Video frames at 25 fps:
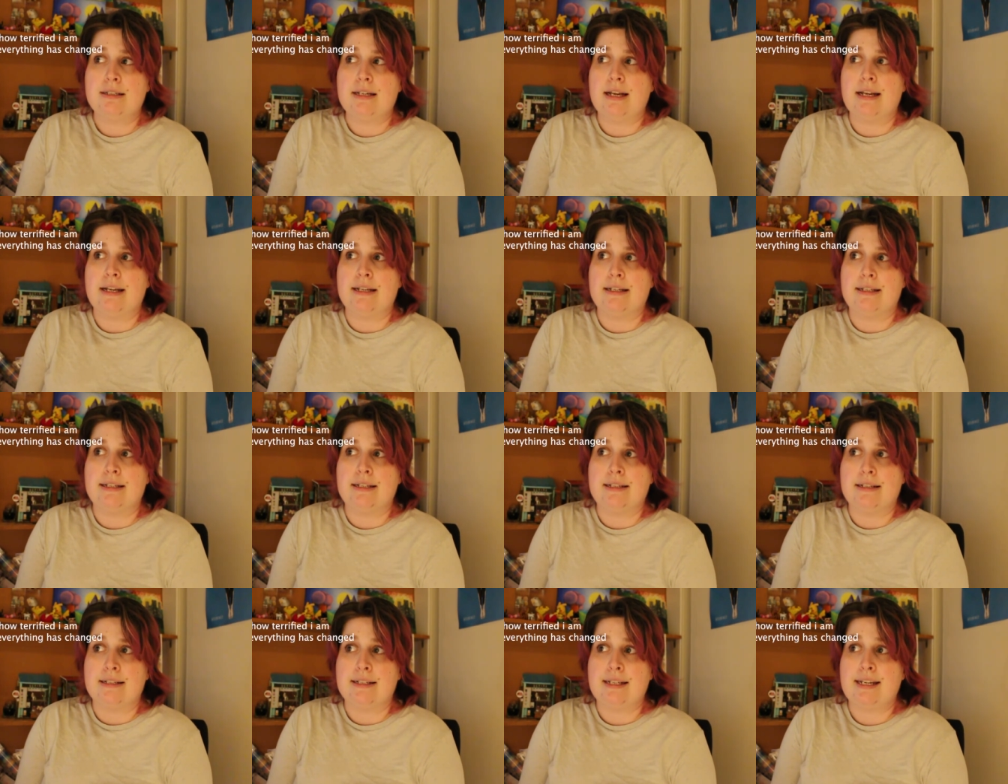
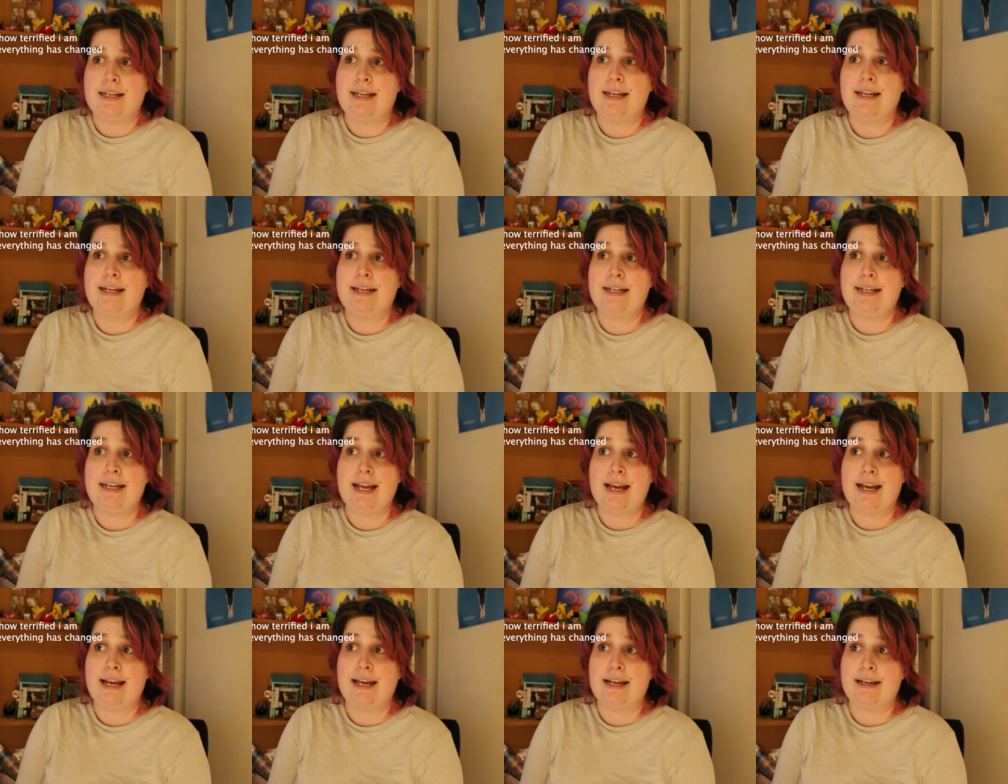and
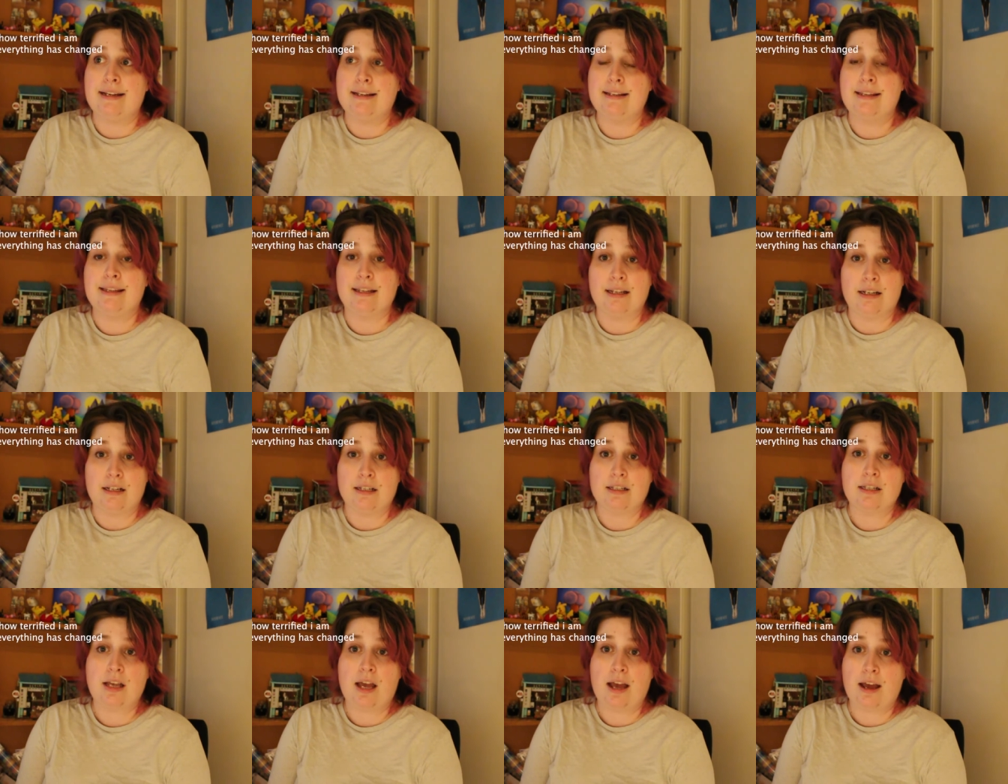yeah,
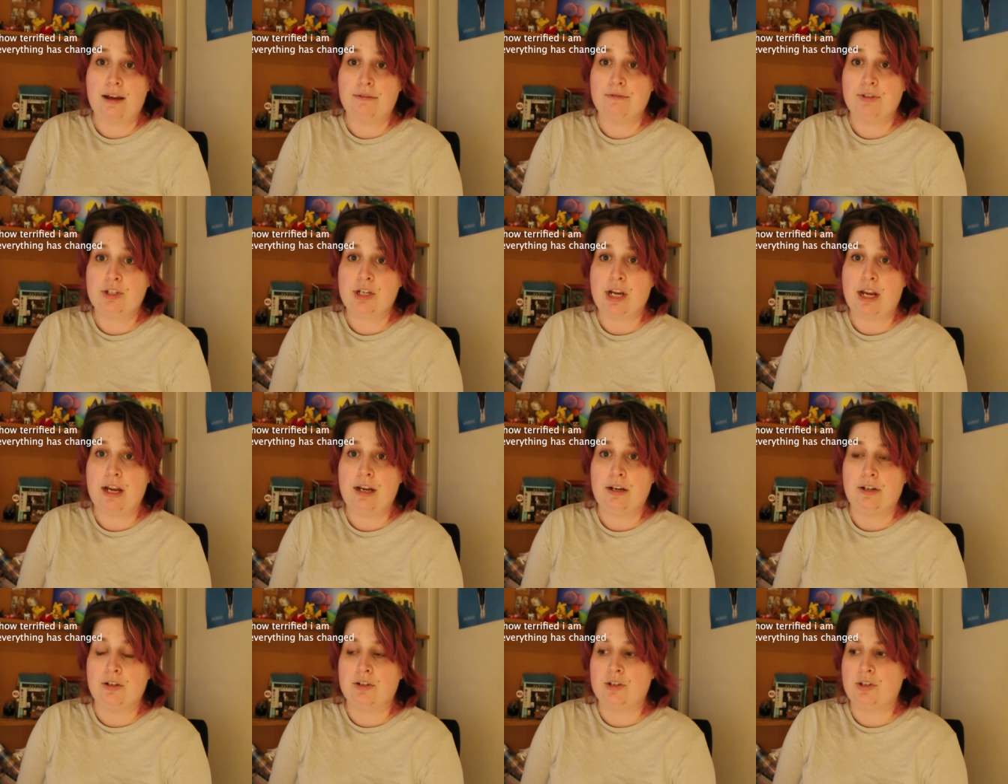things have
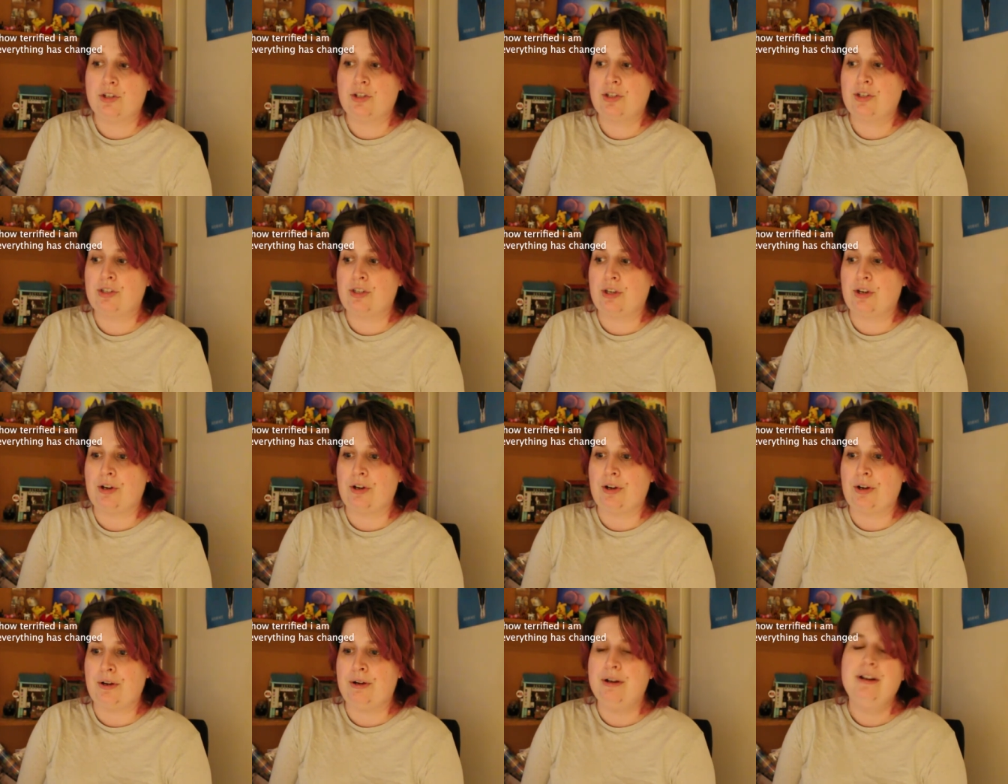changed.
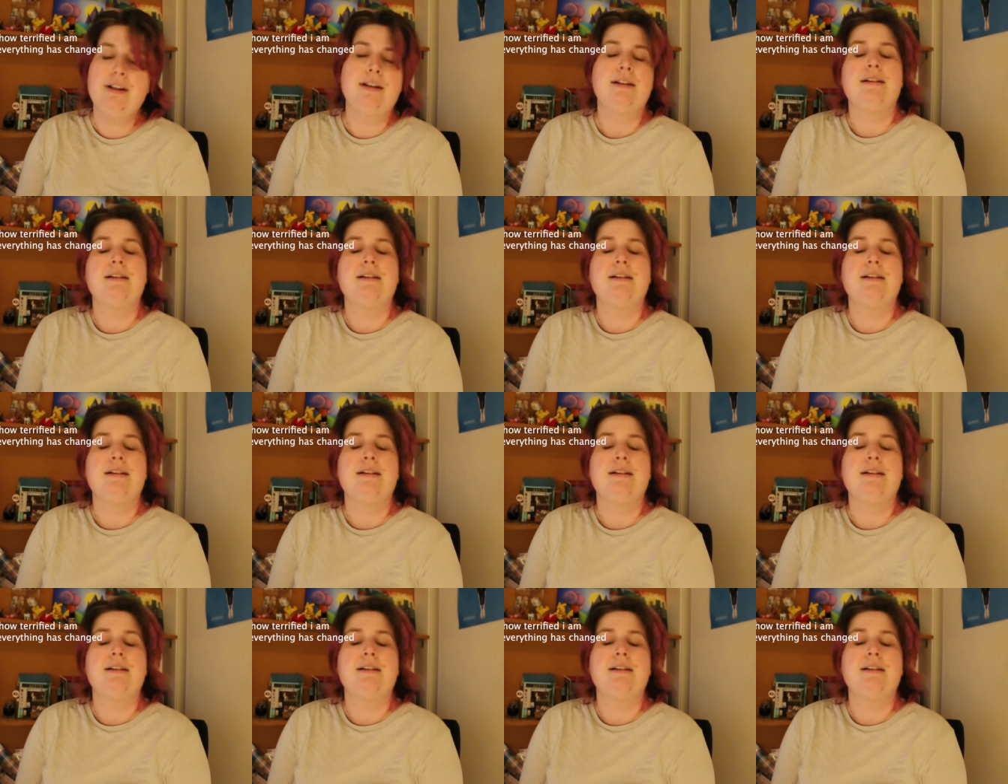So